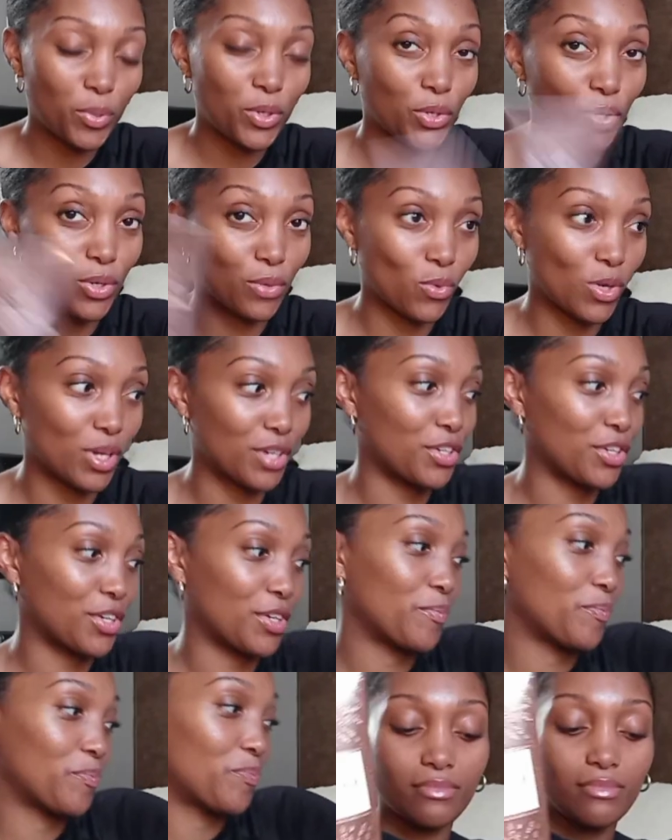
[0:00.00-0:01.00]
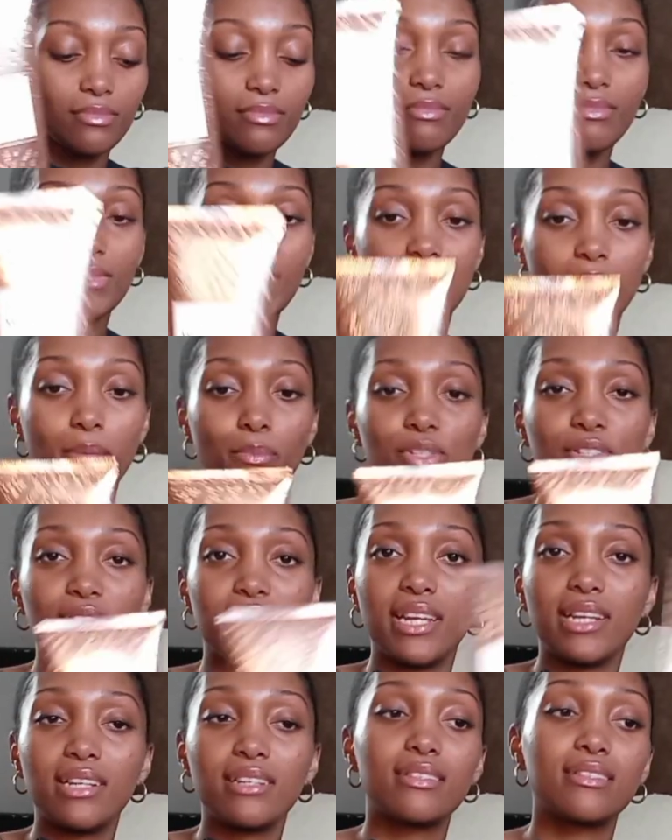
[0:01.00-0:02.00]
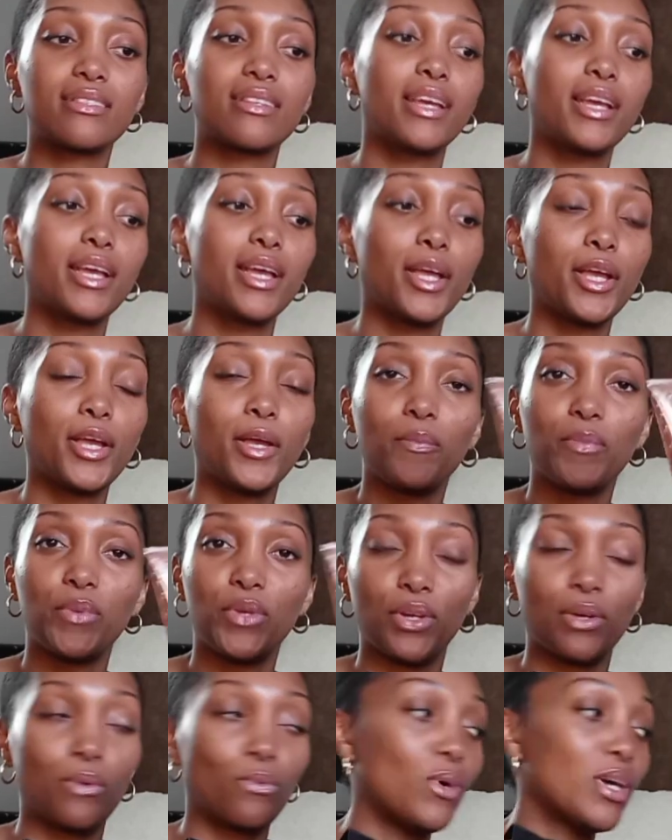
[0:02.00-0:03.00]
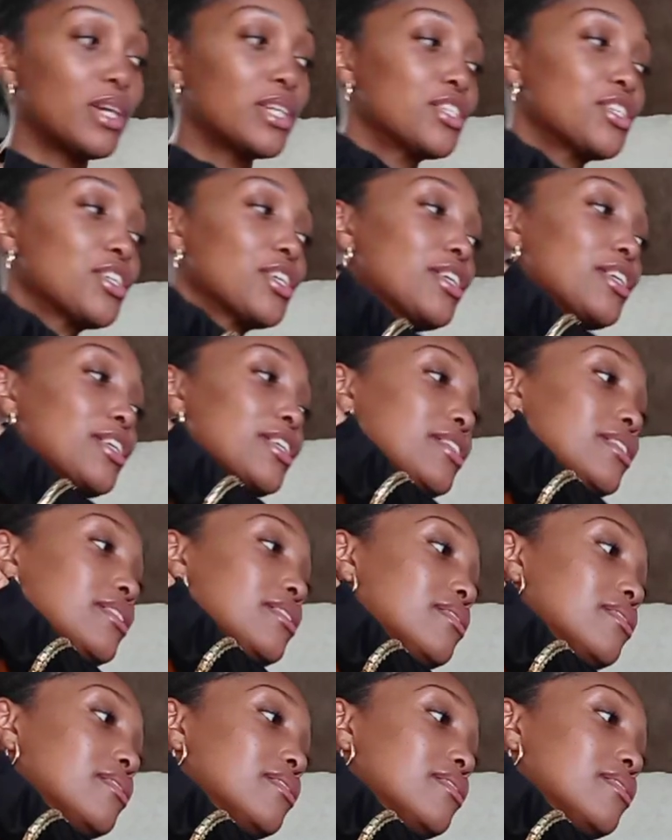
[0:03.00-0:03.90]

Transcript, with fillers: pure wonder. Number six, pure wonder.